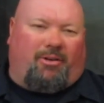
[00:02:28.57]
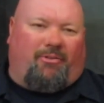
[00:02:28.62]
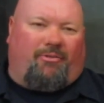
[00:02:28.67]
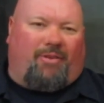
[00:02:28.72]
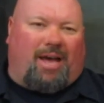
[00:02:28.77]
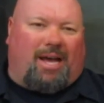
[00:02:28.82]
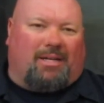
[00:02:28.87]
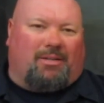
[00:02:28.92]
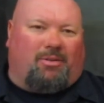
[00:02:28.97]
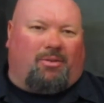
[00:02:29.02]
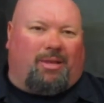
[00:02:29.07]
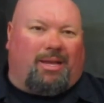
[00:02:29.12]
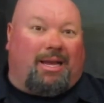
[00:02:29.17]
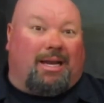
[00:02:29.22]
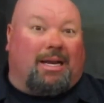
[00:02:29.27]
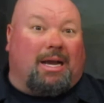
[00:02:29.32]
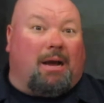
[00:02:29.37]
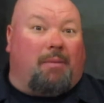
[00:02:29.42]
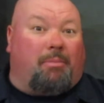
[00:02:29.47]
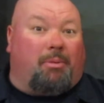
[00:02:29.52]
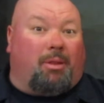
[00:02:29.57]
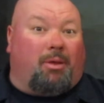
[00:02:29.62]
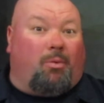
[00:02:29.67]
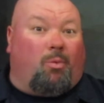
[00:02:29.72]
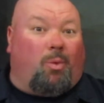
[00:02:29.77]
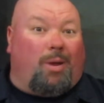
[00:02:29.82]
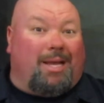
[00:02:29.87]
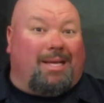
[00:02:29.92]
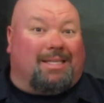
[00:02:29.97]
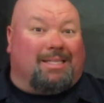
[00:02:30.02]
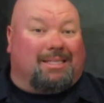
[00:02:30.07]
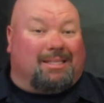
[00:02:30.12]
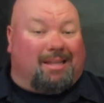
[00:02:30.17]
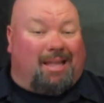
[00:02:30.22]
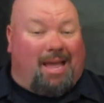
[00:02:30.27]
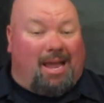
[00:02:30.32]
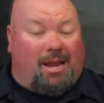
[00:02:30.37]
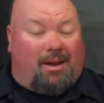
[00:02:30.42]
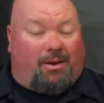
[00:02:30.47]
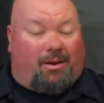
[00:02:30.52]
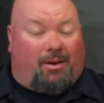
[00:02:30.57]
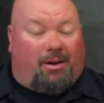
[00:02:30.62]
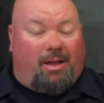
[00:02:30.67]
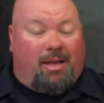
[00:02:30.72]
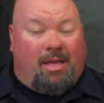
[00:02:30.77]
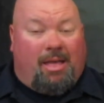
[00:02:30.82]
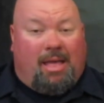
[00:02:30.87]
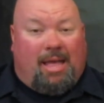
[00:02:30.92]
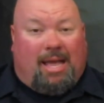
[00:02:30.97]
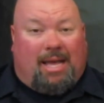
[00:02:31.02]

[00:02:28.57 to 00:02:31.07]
In fact, only a couple of weeks later,